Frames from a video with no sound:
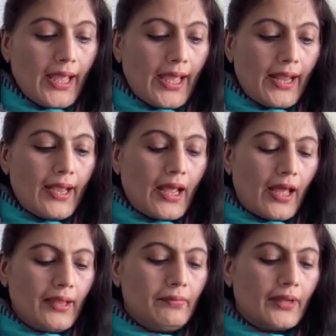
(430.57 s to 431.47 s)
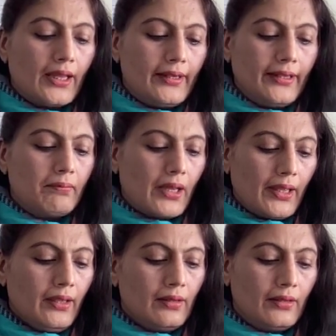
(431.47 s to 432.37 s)
and I'm dialing
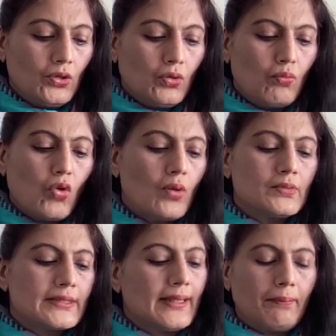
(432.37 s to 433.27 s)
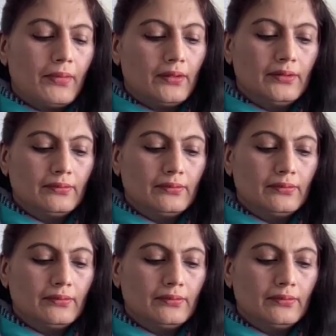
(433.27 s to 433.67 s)
my mom's number.